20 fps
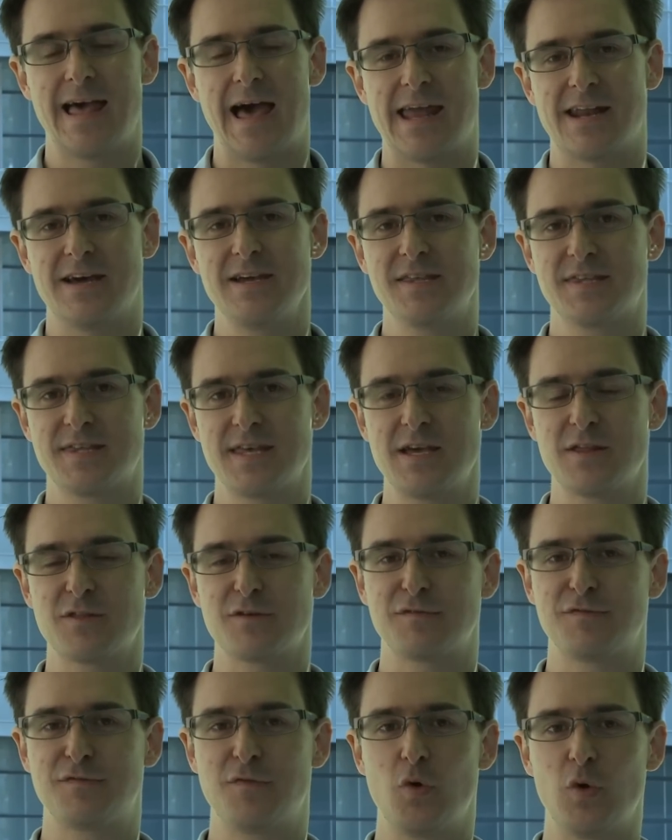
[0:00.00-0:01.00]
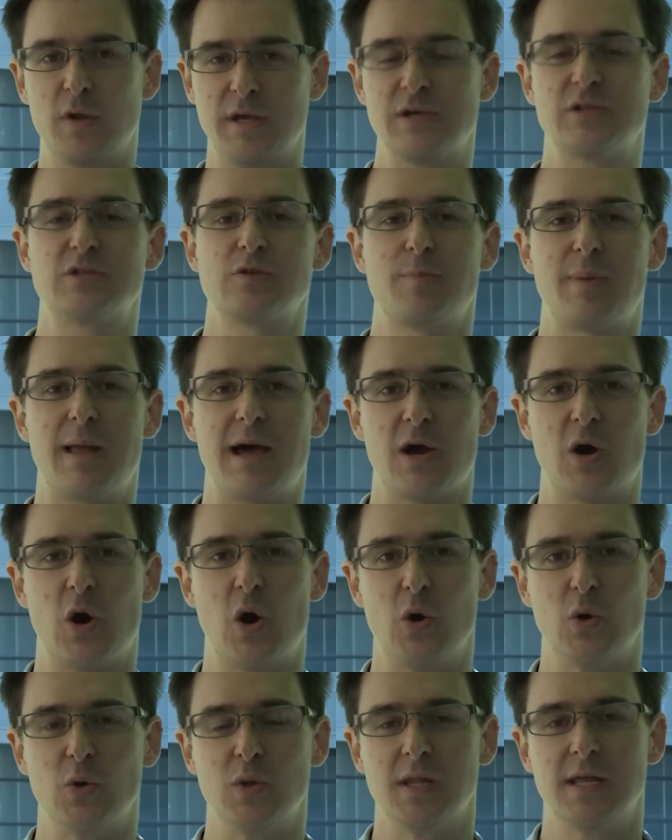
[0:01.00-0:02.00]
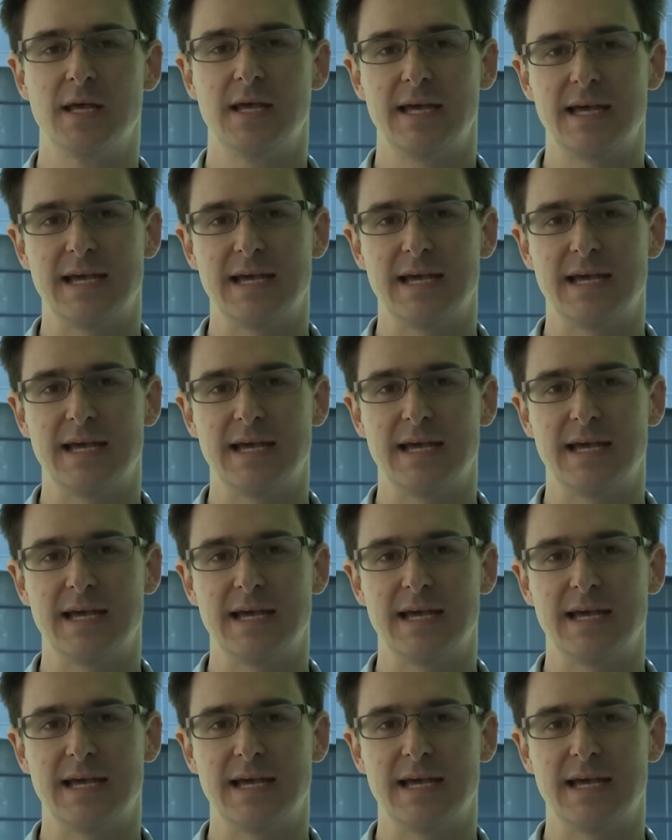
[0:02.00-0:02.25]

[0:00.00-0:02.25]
And I think that falling into a black hole